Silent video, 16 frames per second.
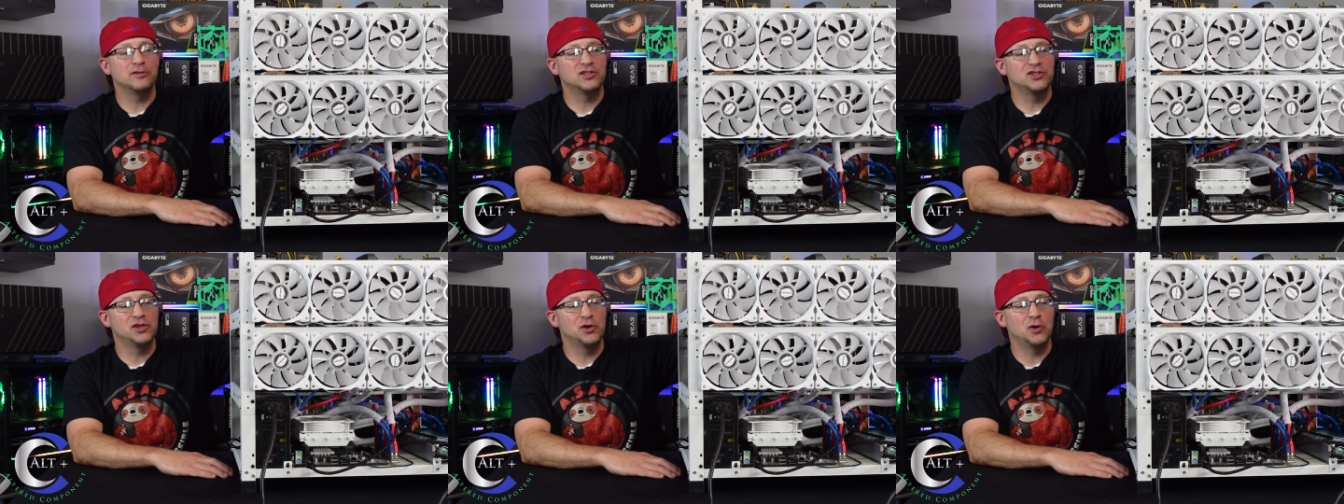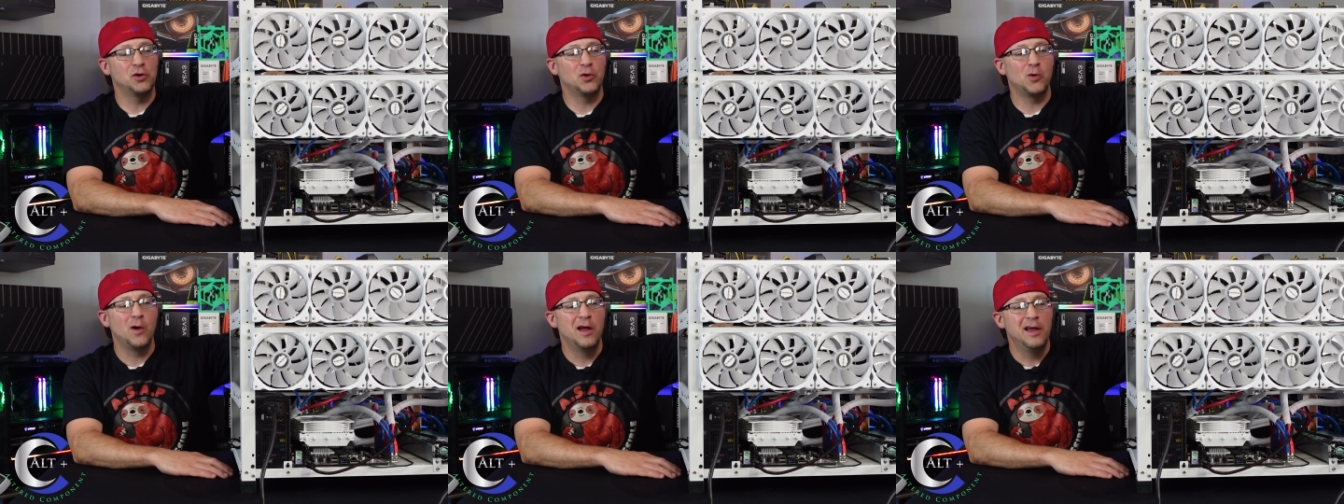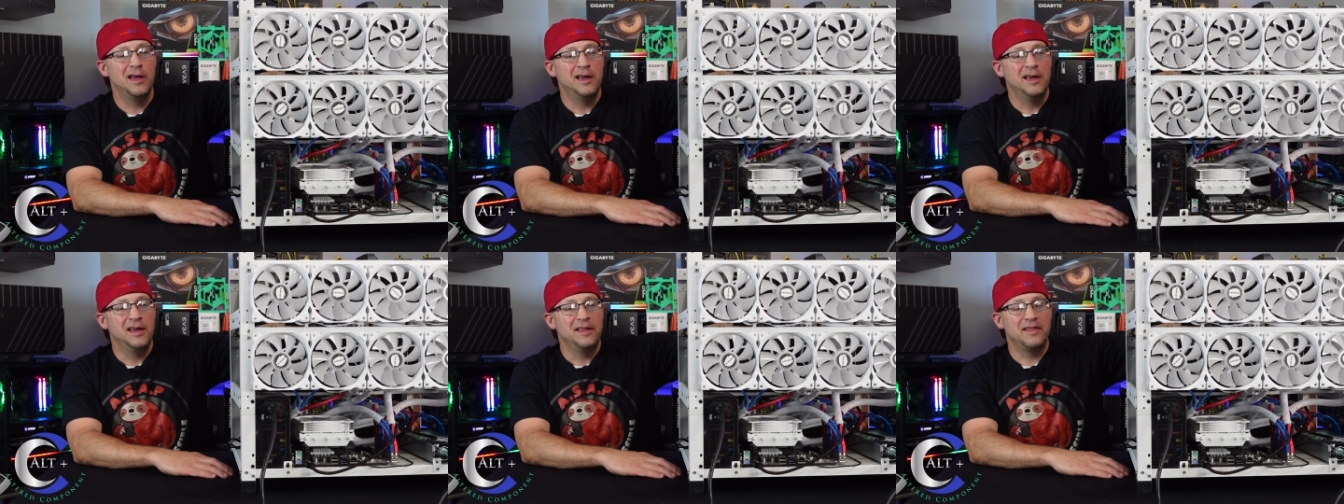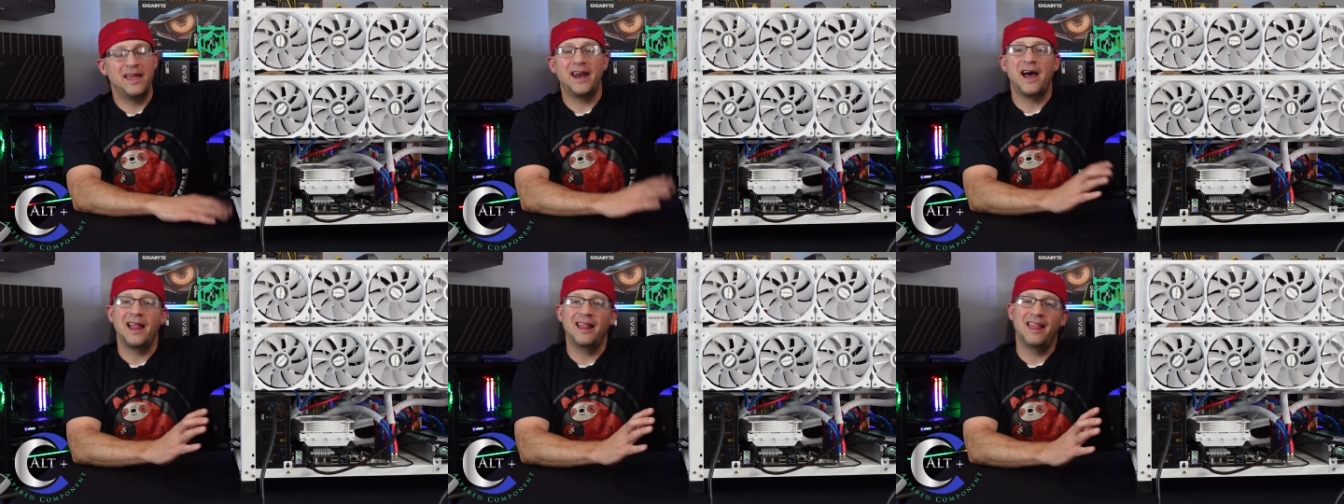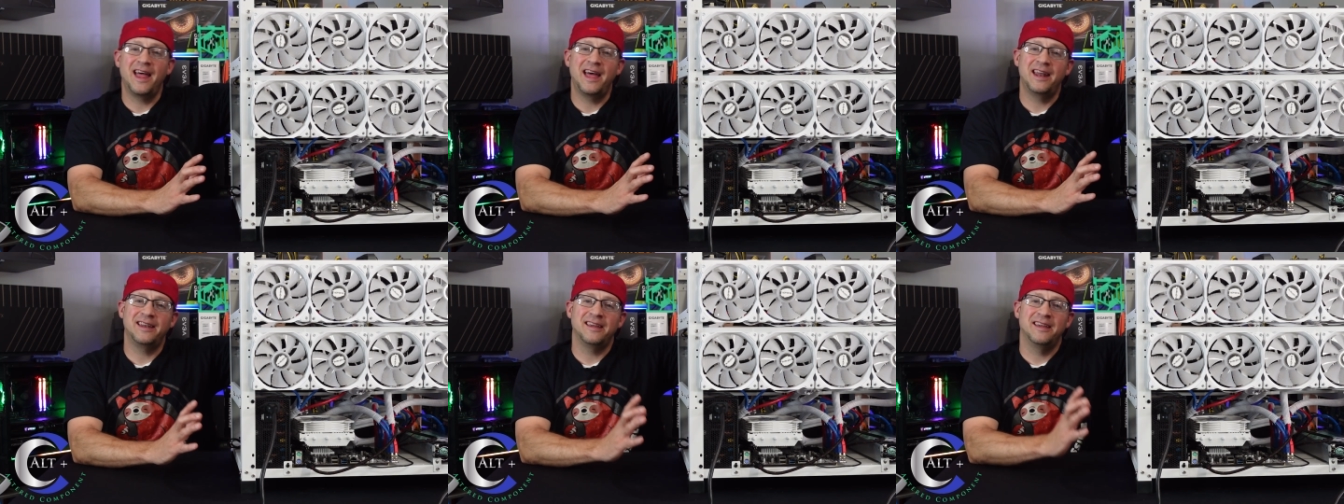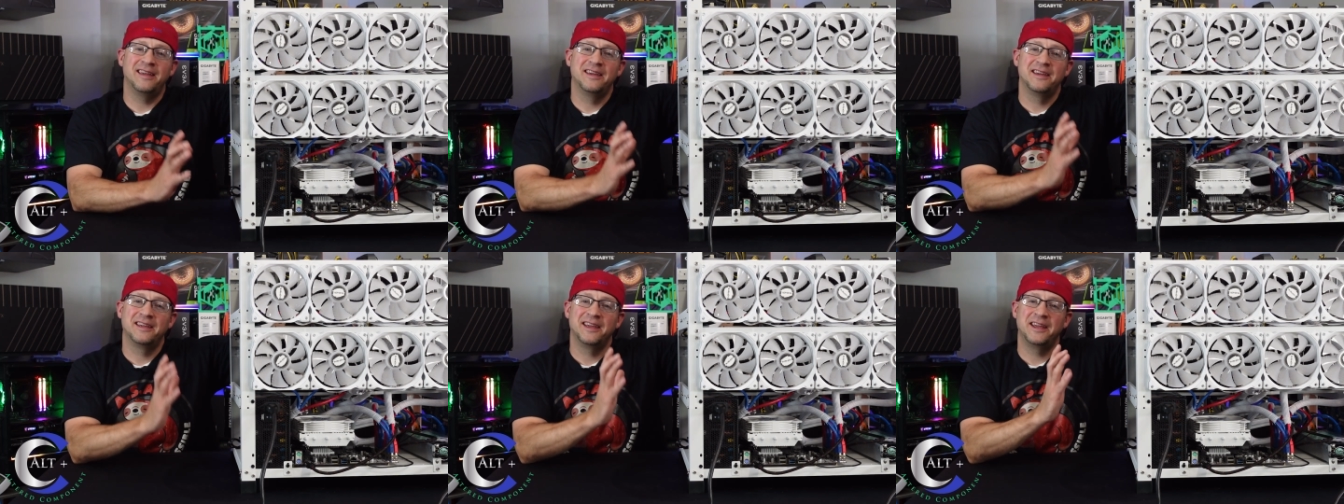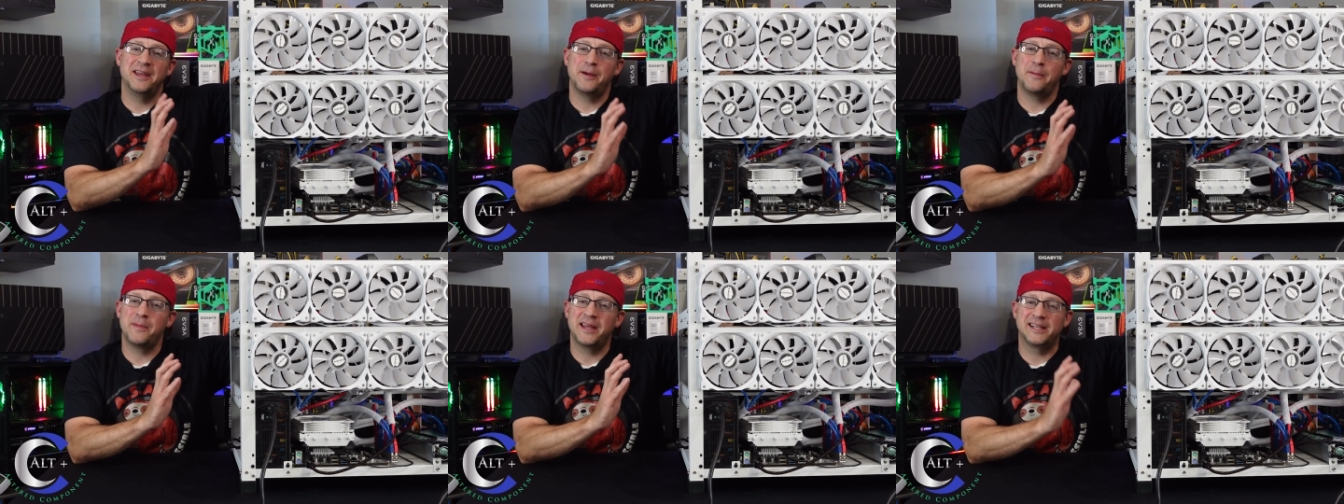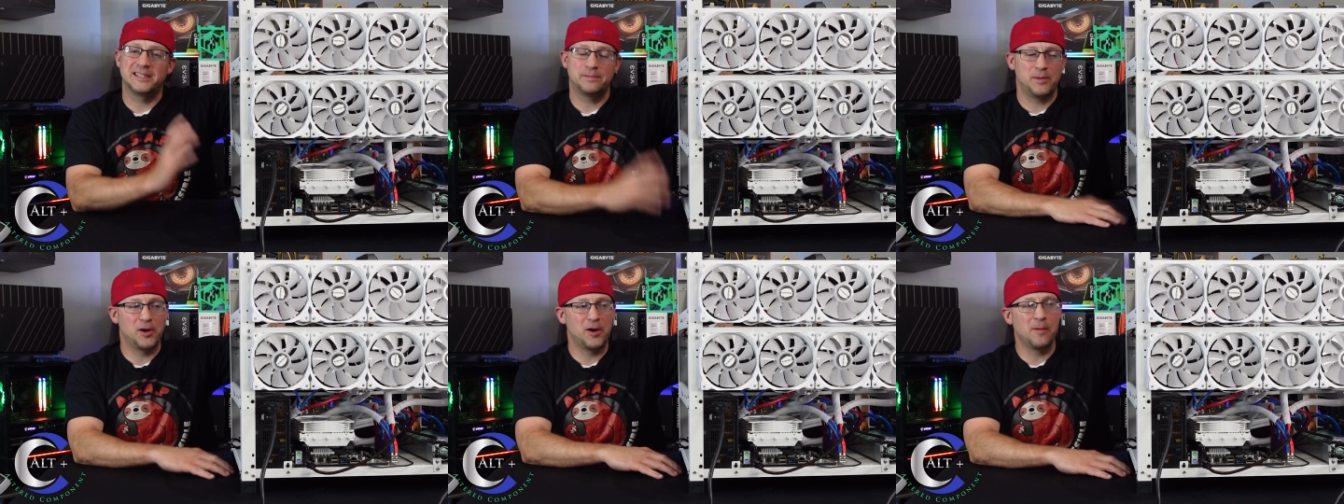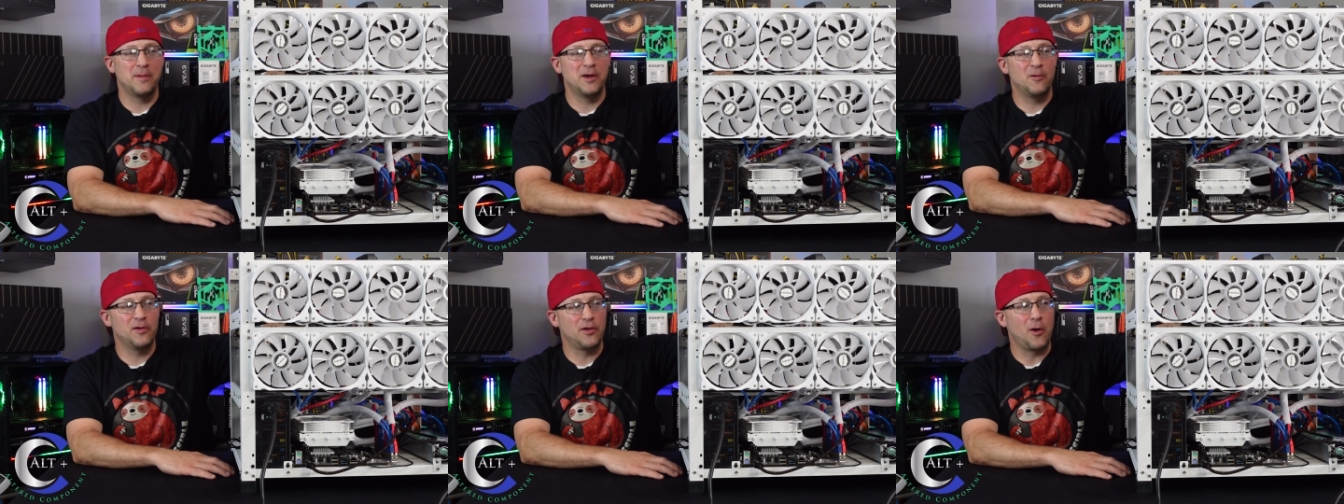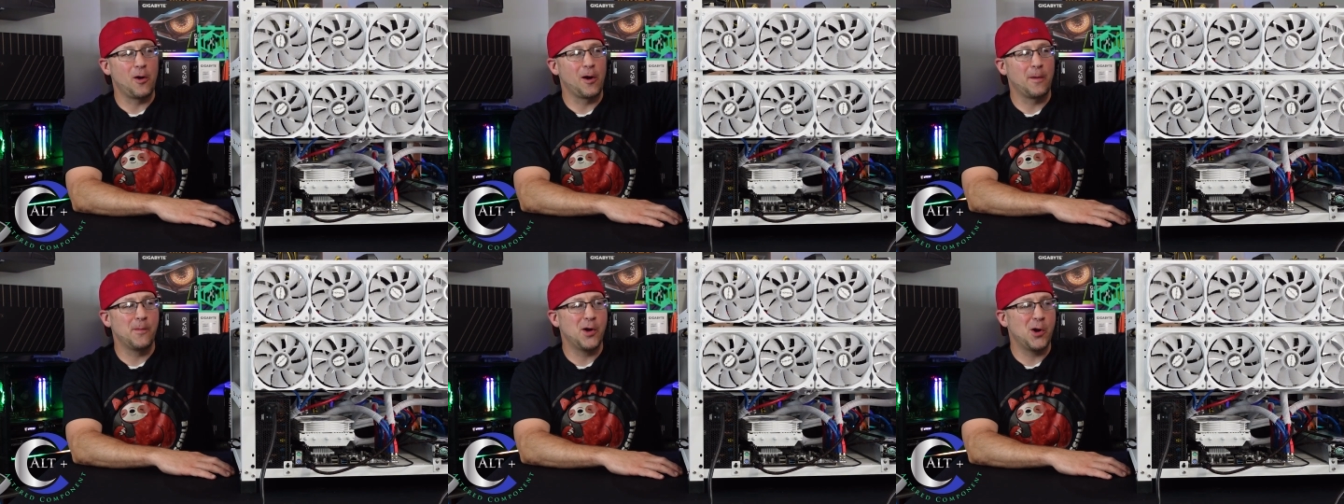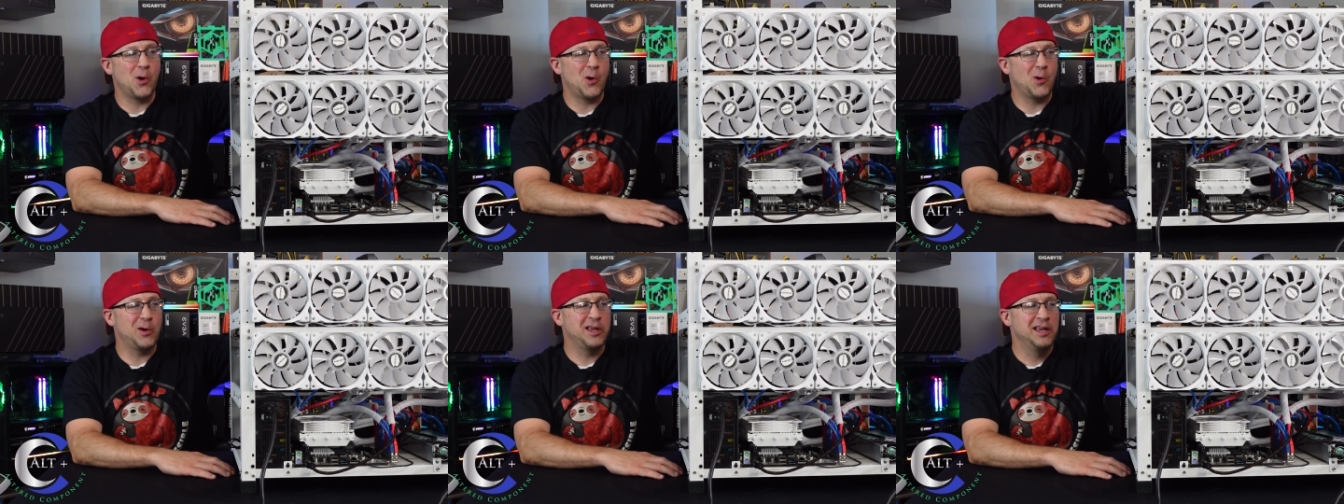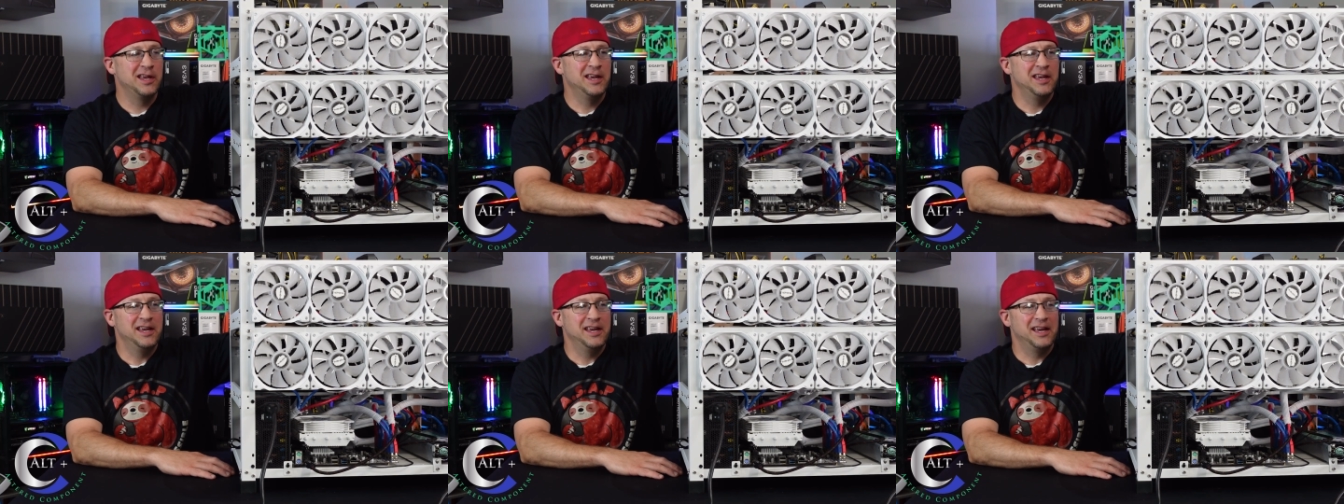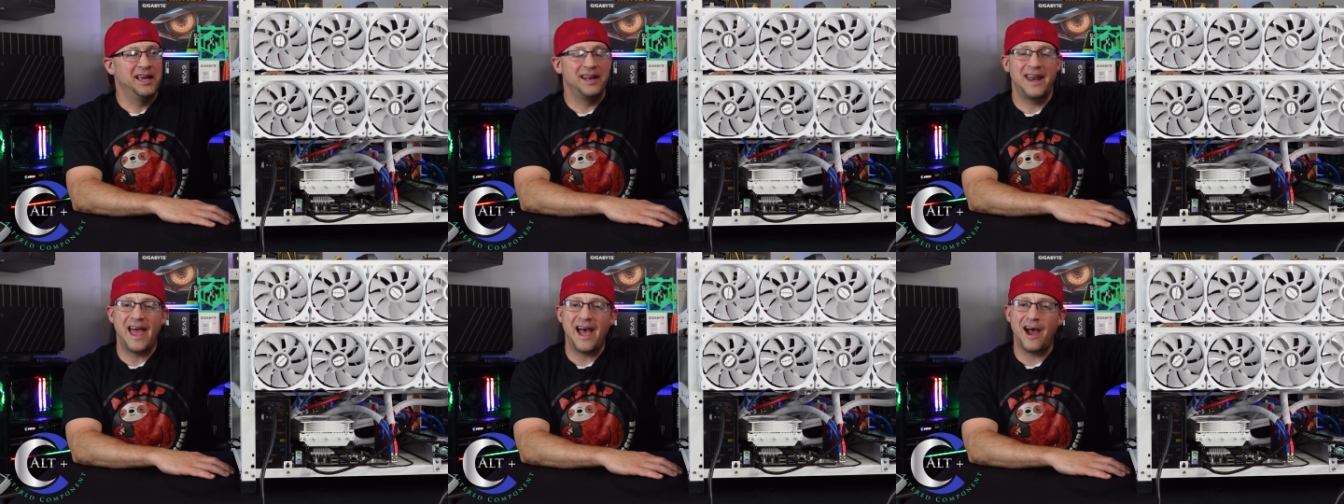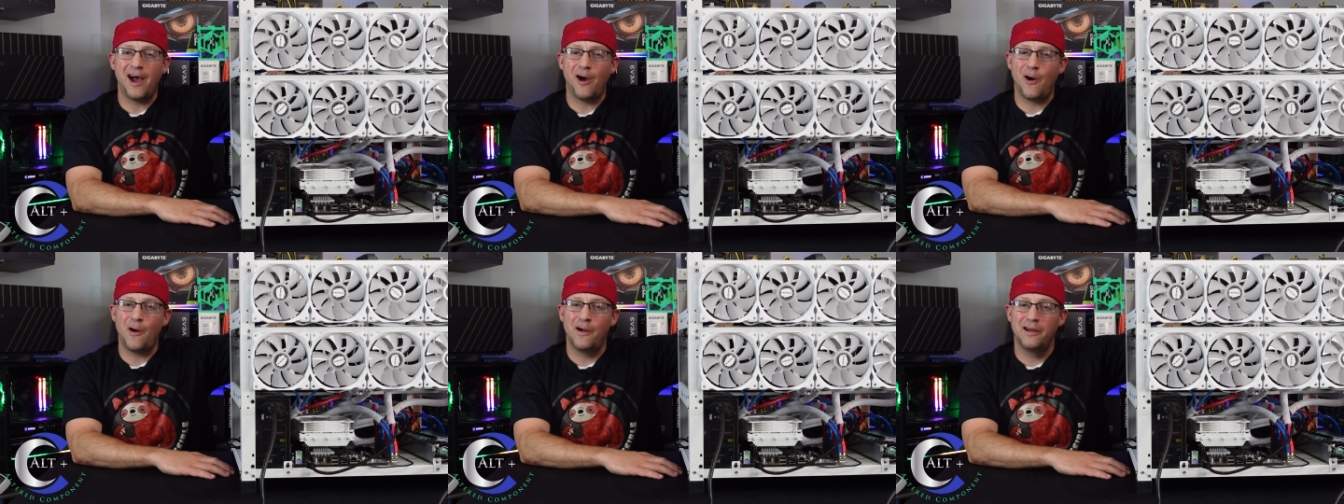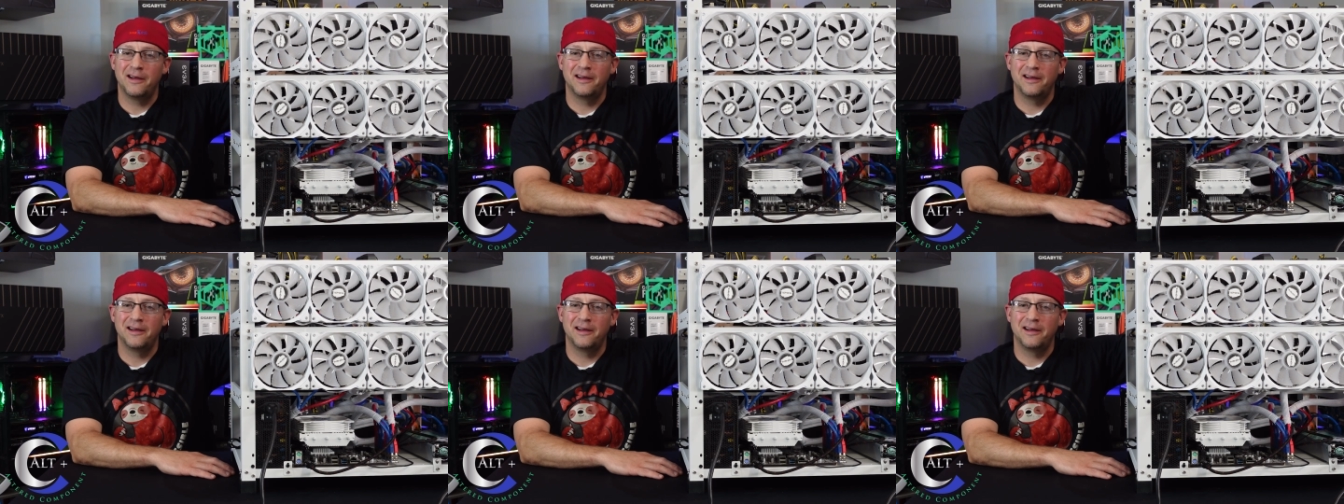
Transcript: So then I let him experiment with R mode and now